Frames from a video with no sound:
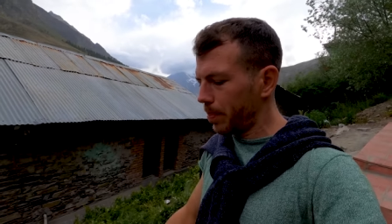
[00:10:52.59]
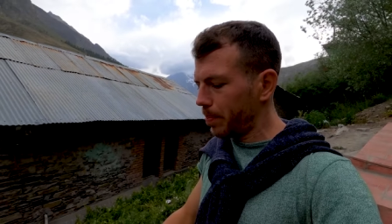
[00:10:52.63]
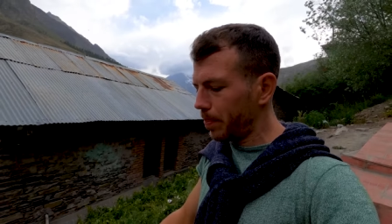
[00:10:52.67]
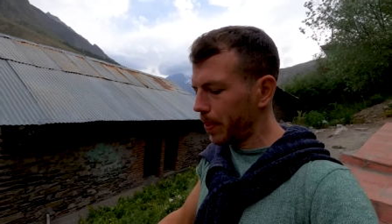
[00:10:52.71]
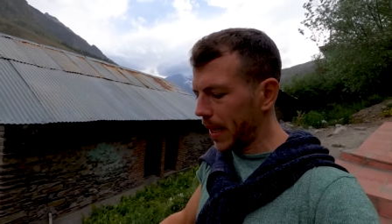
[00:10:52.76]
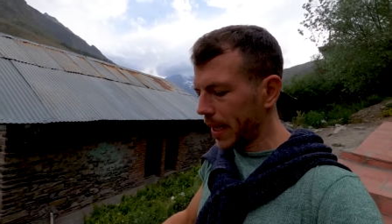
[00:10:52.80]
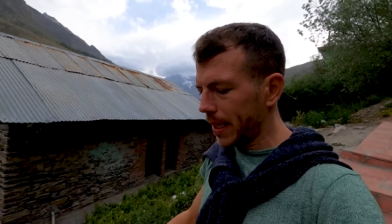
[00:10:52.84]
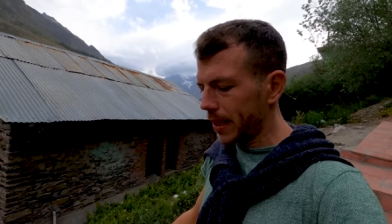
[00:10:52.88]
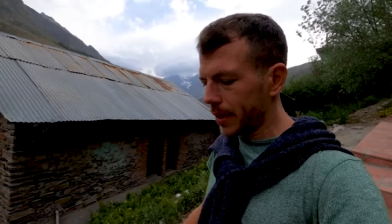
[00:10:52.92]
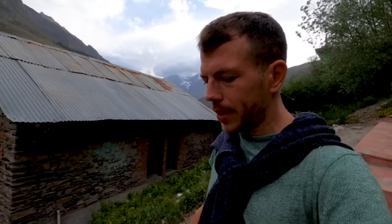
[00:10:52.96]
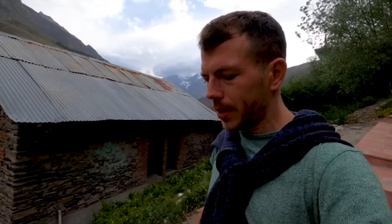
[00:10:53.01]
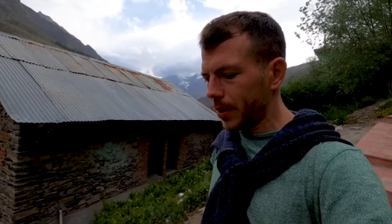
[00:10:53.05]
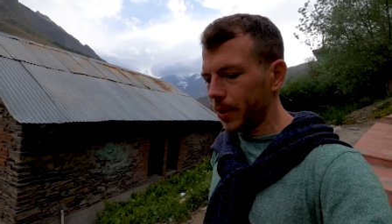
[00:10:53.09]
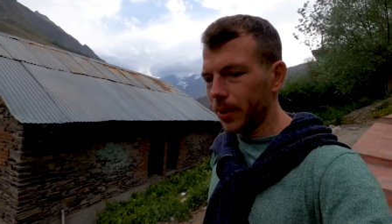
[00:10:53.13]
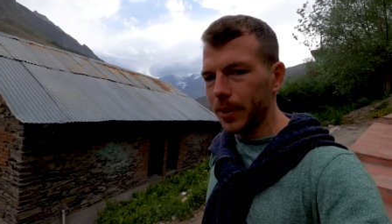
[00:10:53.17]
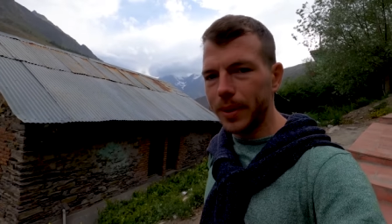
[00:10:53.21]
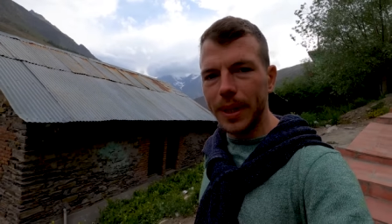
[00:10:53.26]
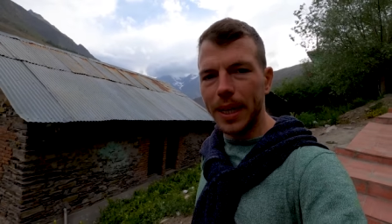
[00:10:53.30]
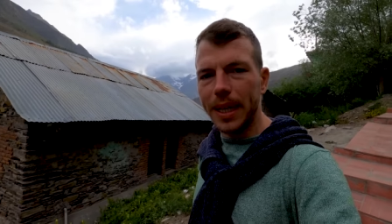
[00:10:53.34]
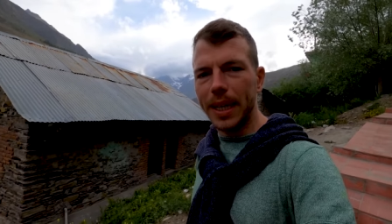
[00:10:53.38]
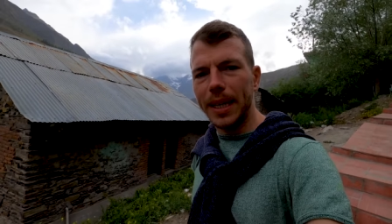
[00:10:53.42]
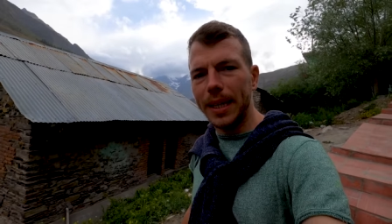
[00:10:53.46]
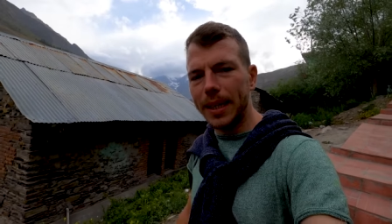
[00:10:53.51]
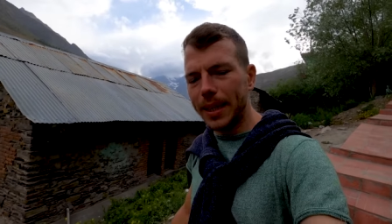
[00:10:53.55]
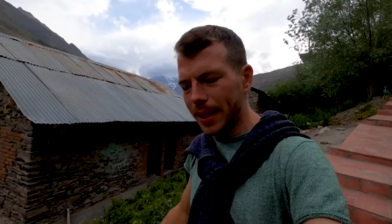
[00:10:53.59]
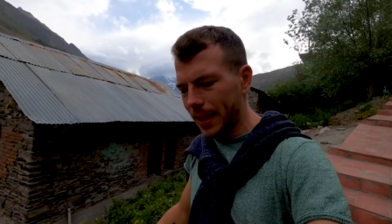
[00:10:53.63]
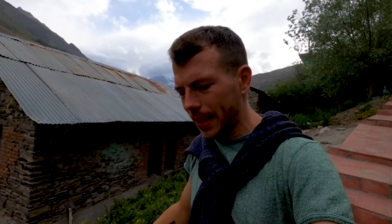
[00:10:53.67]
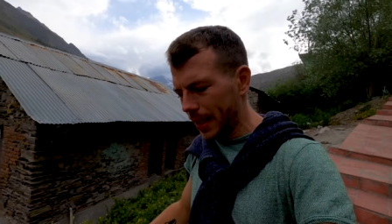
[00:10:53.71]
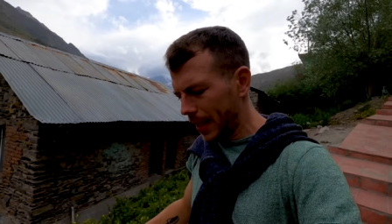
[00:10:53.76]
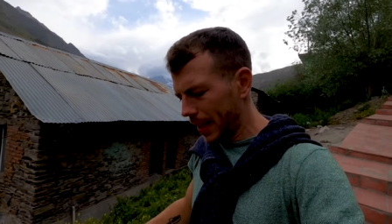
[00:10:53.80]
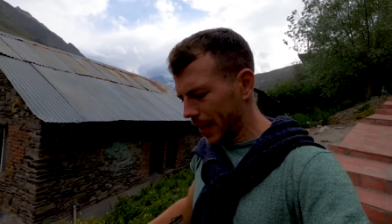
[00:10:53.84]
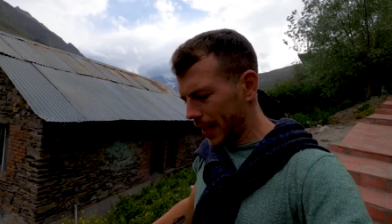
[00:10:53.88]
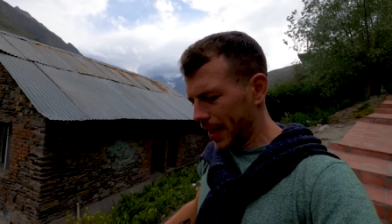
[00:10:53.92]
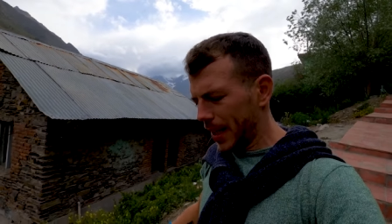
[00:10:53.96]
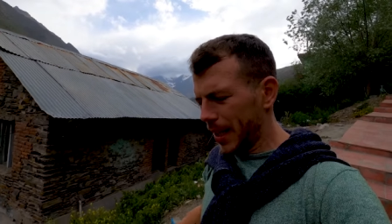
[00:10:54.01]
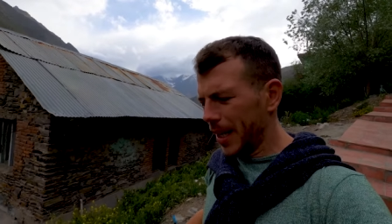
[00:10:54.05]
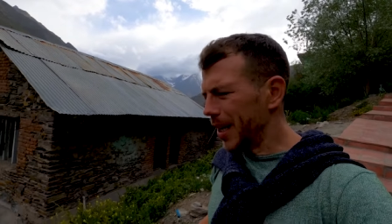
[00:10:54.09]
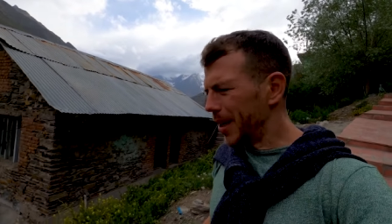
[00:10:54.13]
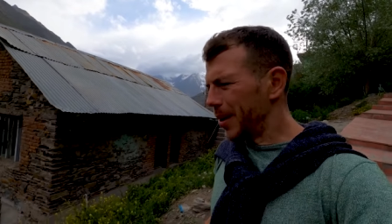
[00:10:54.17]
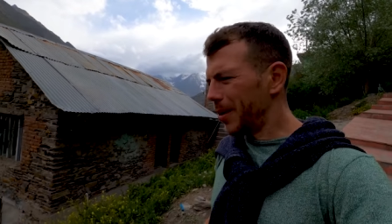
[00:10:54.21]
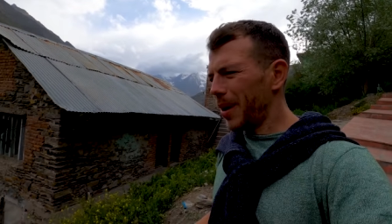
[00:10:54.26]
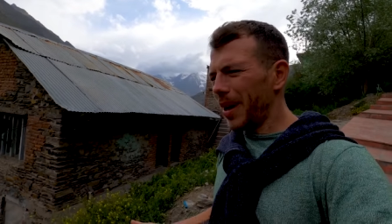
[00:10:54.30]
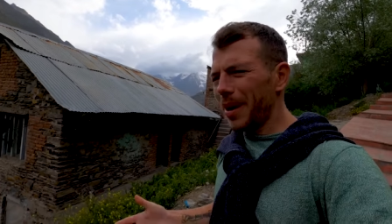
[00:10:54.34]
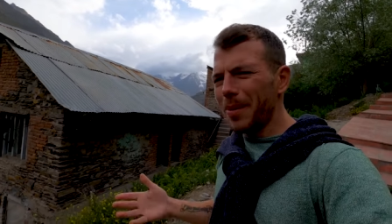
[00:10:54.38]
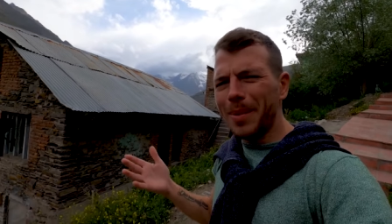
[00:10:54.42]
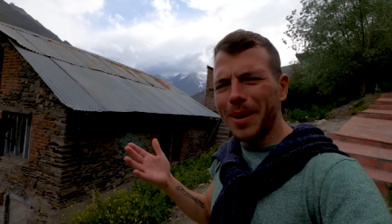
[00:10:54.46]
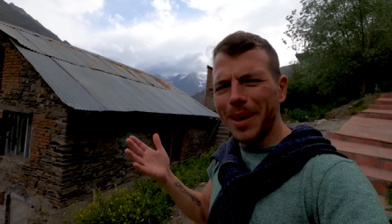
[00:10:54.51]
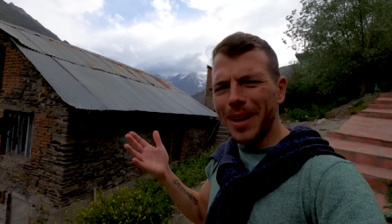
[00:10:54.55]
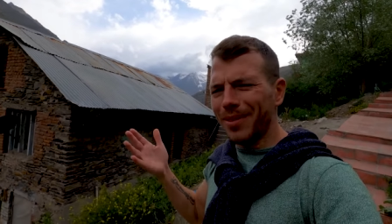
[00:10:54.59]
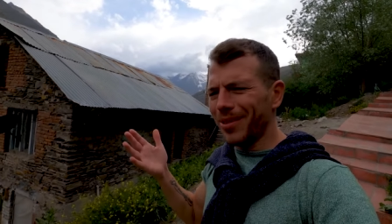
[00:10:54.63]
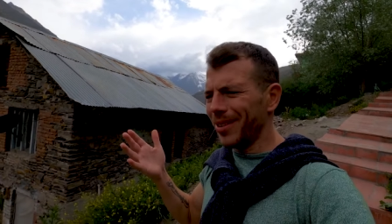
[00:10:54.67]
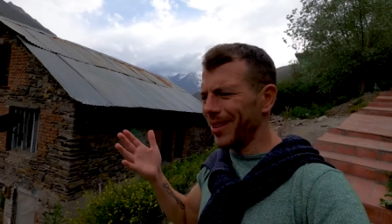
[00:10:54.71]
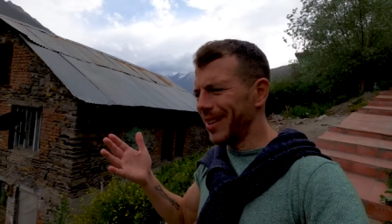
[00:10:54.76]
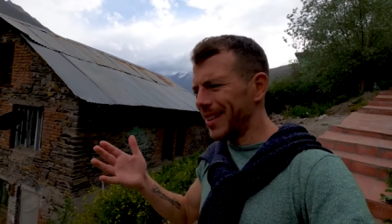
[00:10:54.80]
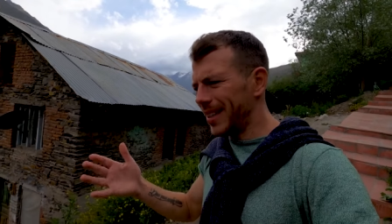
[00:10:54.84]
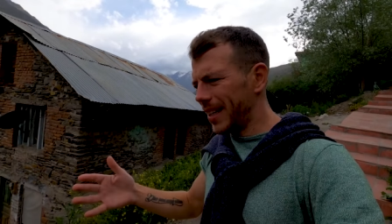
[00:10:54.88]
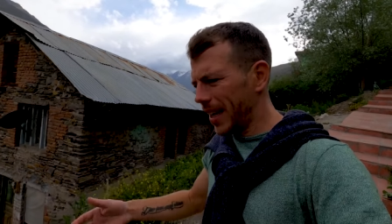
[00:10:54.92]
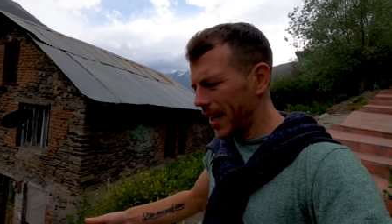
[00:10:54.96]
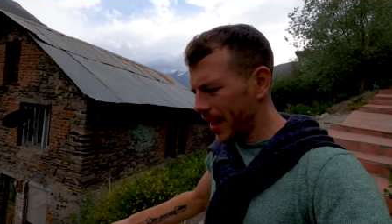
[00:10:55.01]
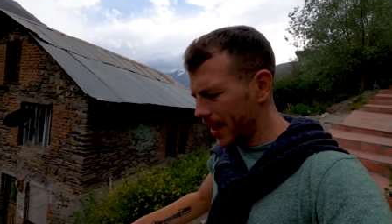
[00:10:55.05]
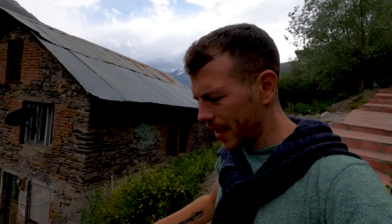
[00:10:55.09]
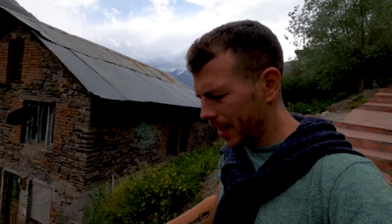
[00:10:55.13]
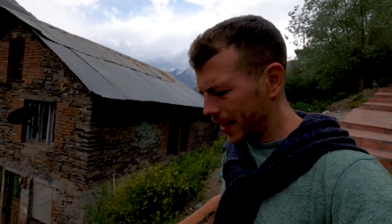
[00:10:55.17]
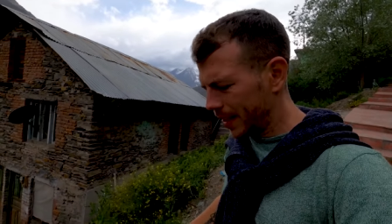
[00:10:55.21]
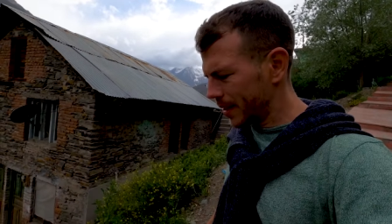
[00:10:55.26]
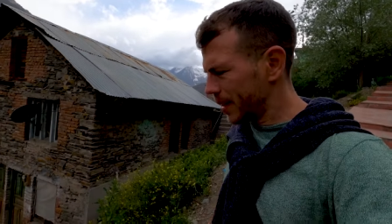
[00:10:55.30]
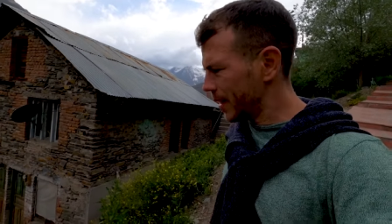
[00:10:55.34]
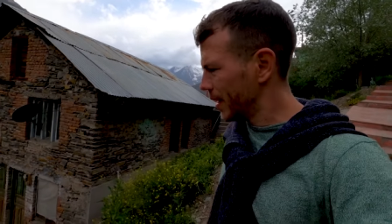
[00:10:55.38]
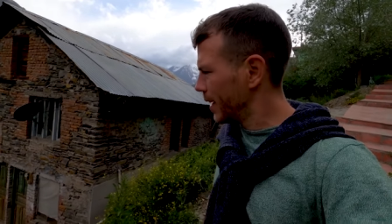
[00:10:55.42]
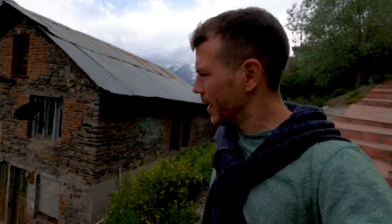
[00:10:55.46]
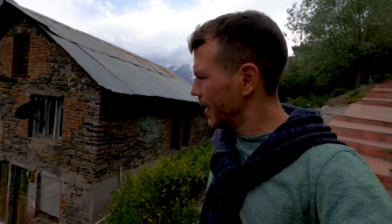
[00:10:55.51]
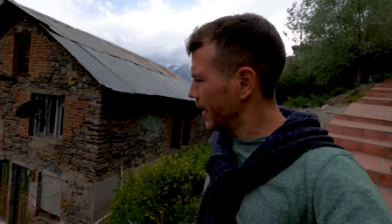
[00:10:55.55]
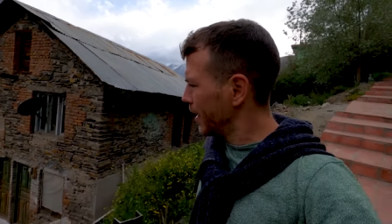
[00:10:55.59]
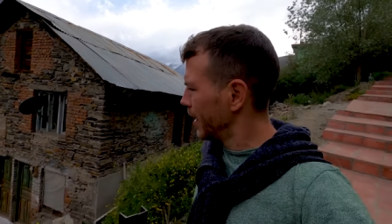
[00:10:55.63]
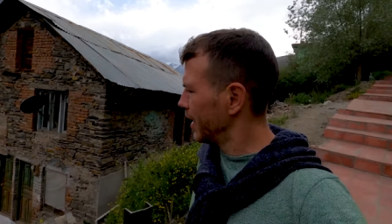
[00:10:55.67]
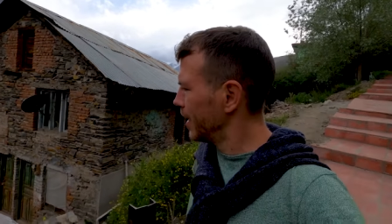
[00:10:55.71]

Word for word: the past 2 days. Why am I even saying this?